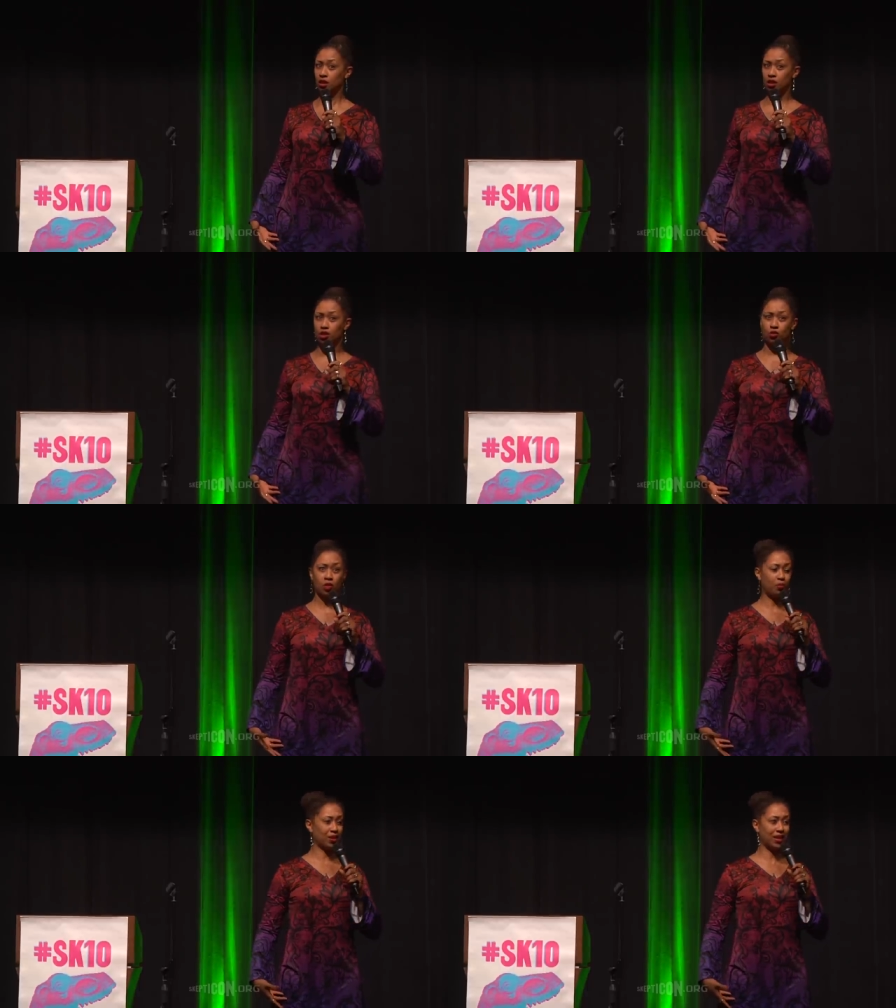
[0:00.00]
Are you
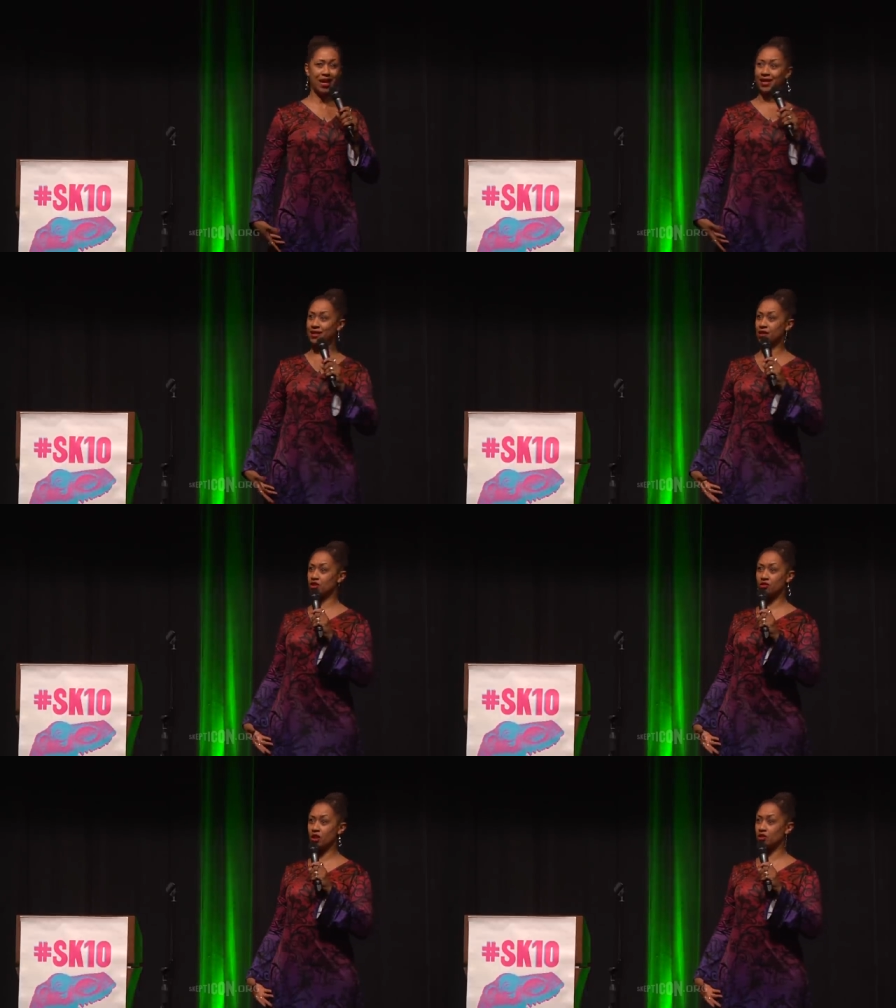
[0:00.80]
a Pilates
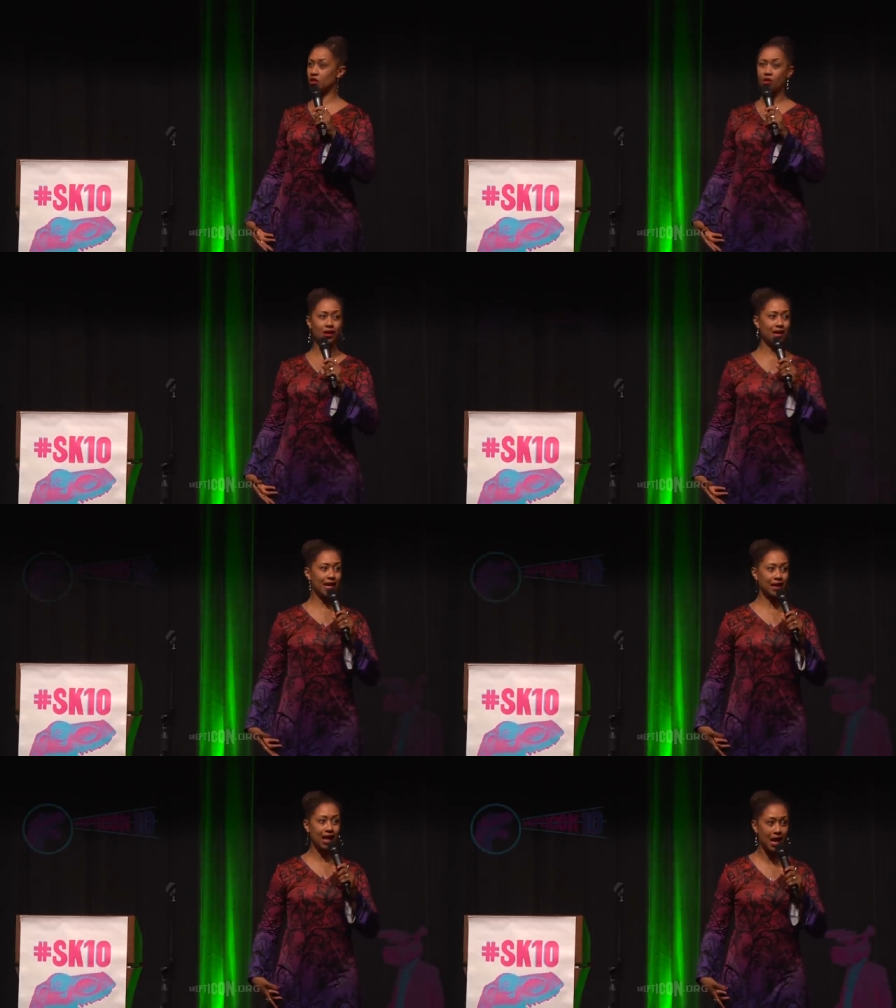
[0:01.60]
instructor or a
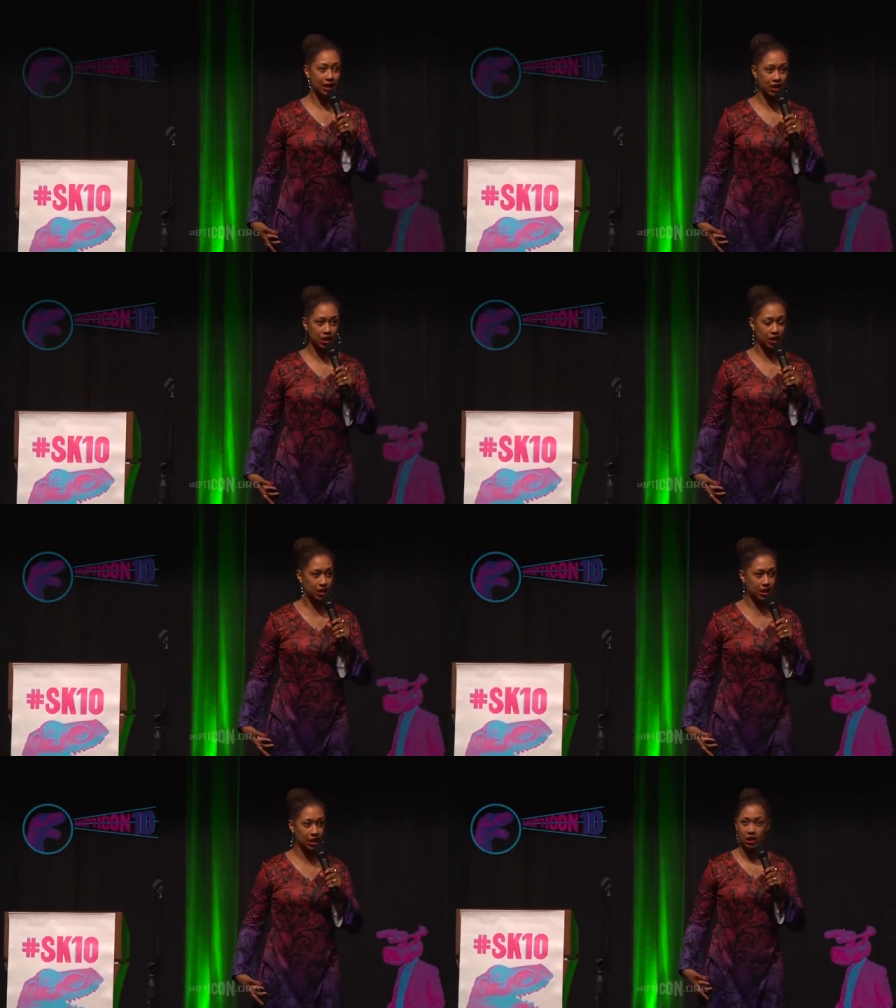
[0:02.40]

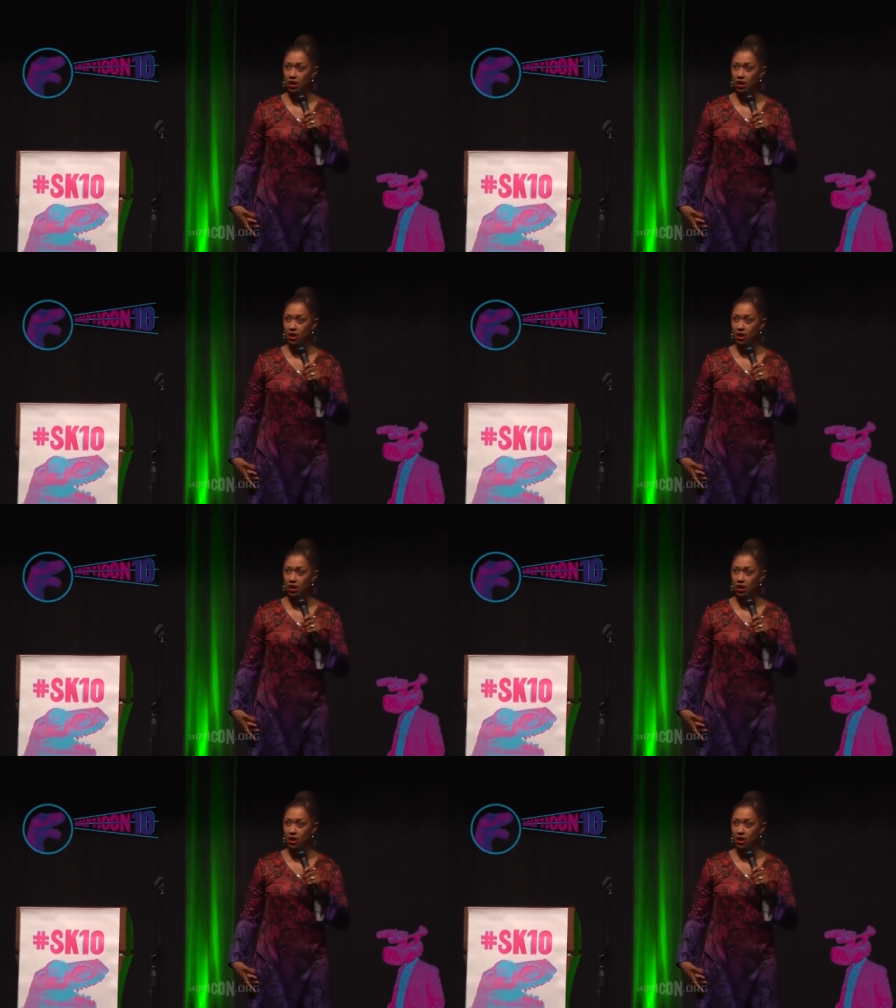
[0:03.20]
gynecologist?